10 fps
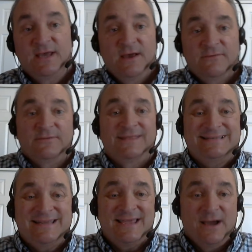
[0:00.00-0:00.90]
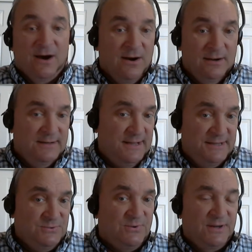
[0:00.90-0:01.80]
for the
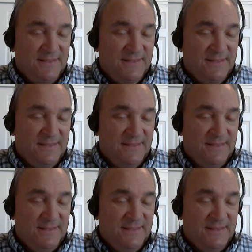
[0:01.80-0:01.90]
DR920.